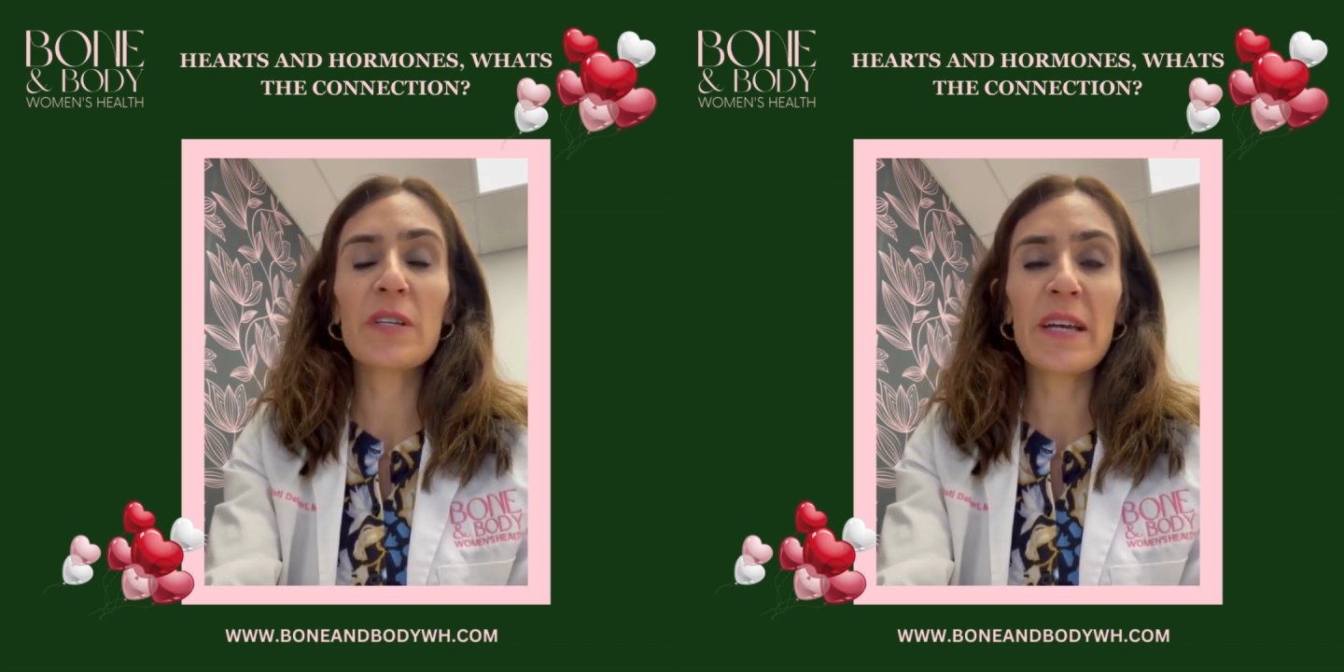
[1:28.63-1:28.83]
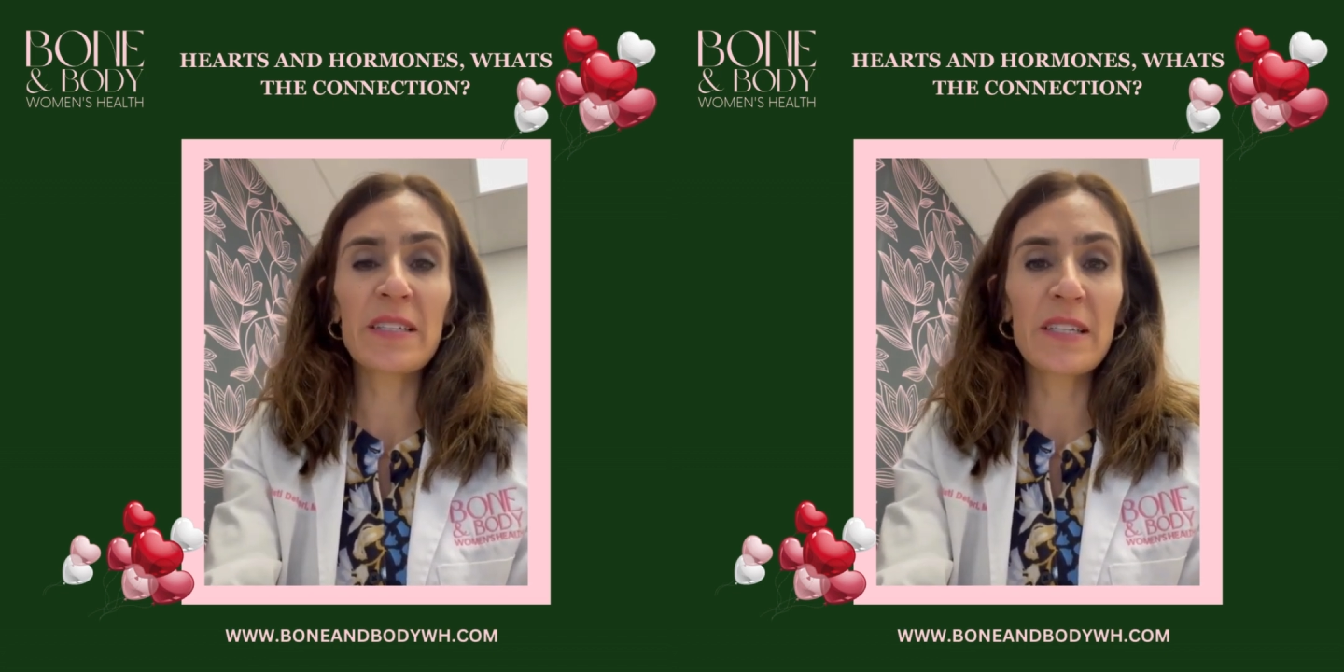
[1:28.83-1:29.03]

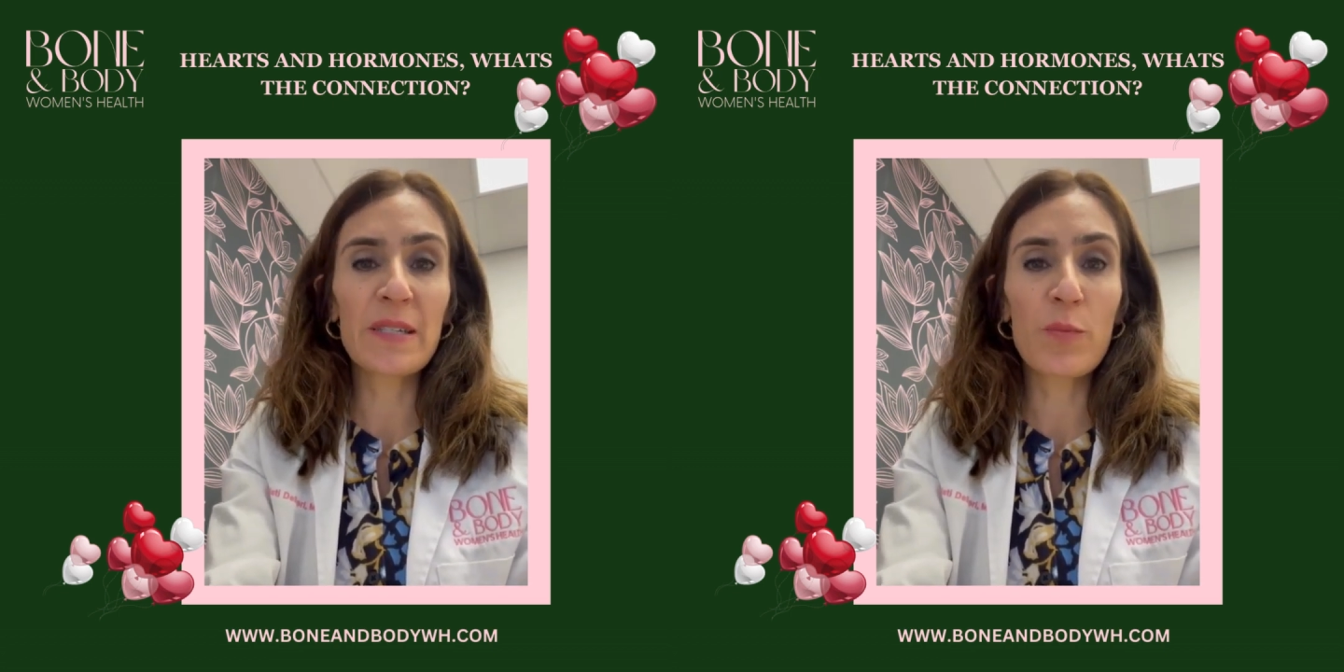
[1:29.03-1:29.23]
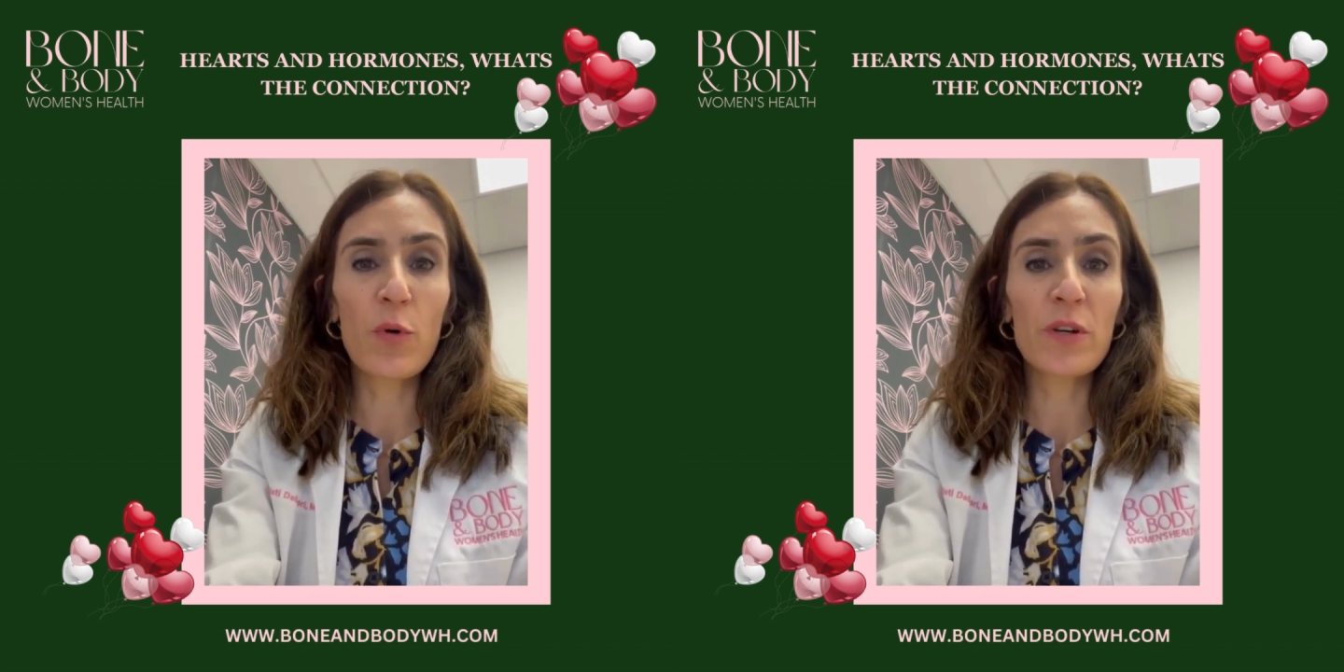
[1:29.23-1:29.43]
Yes, it's
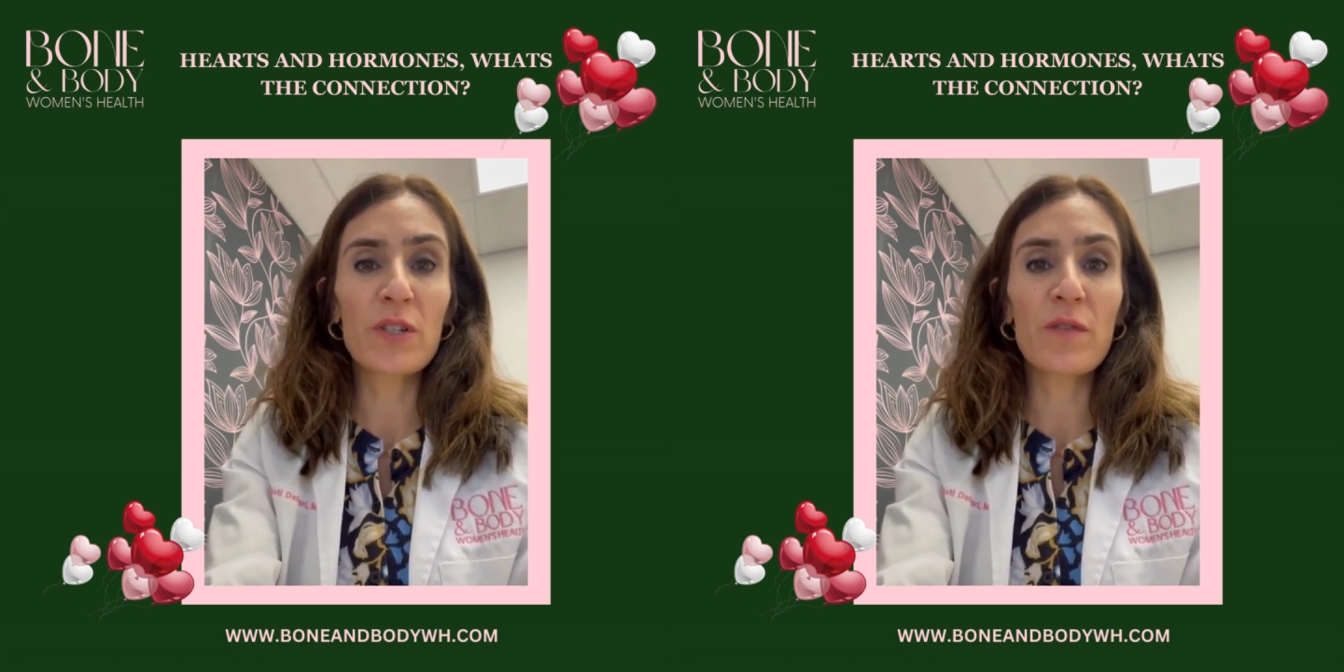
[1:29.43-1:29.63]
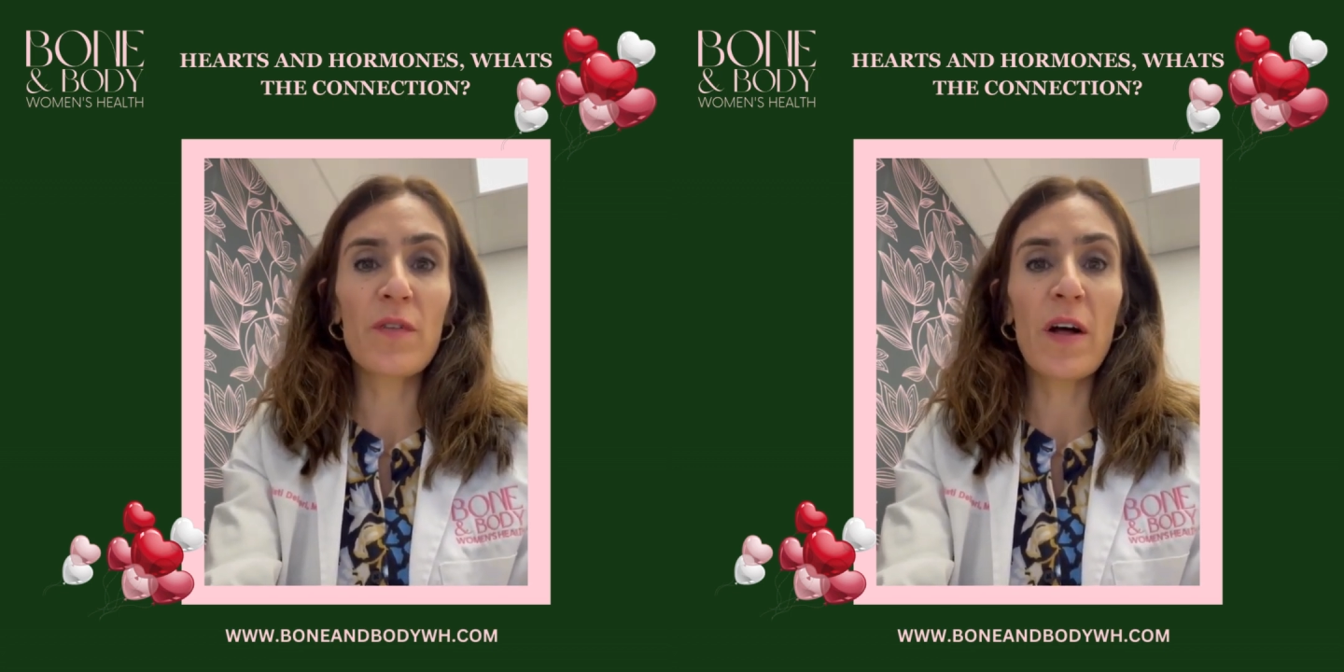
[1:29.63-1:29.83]
important
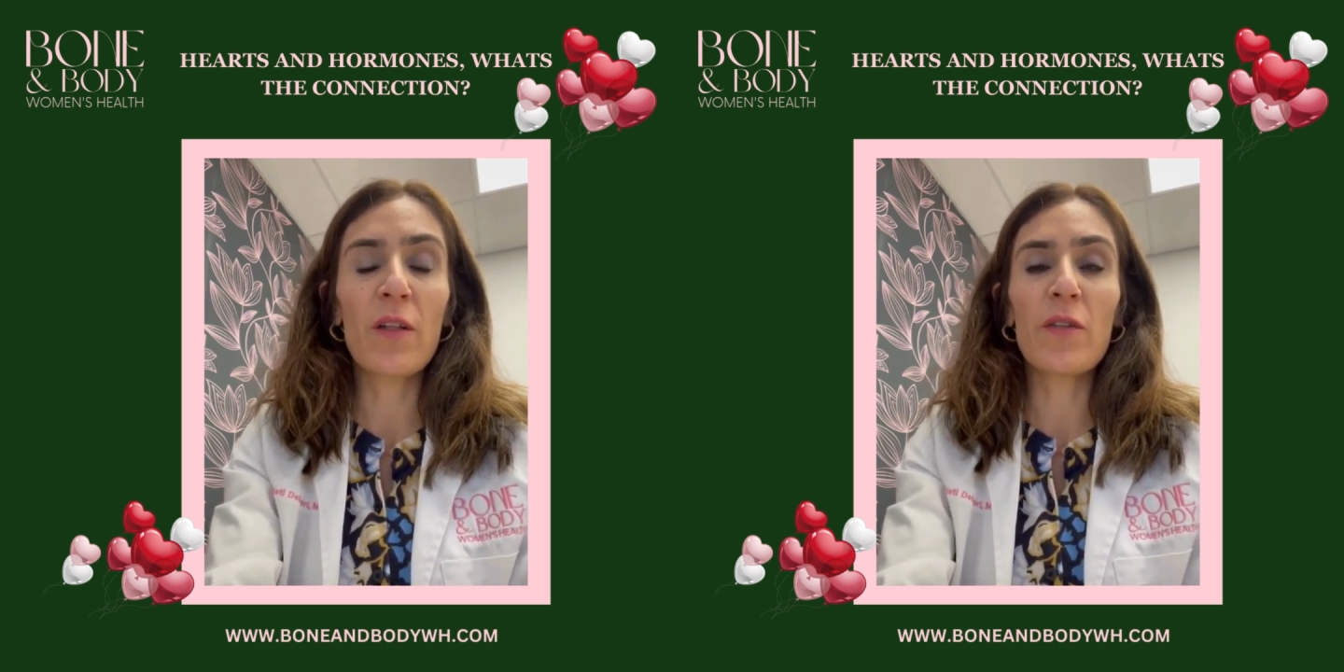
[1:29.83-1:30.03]
to follow